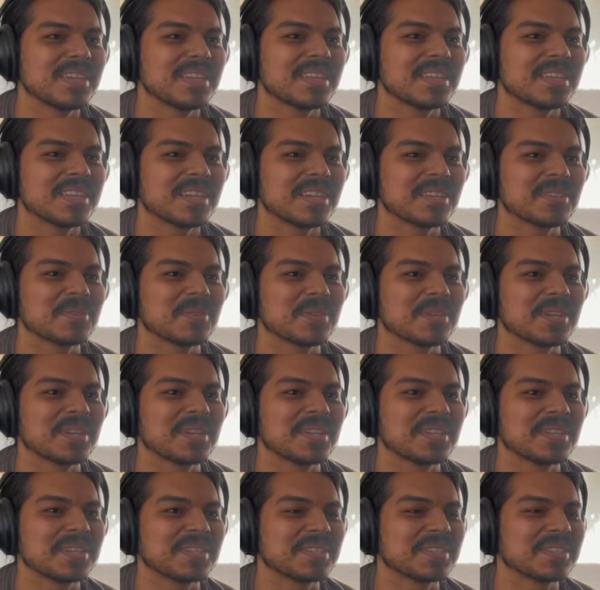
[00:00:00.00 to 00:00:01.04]
That's what it
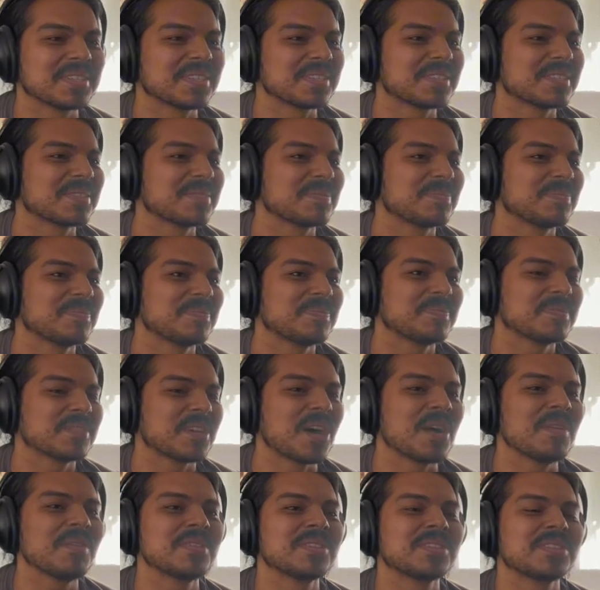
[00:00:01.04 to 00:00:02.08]
is.
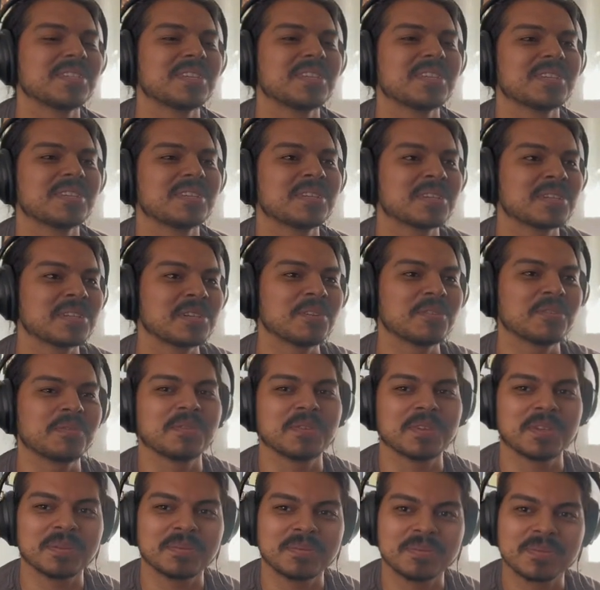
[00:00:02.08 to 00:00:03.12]
Obviously, Goofy's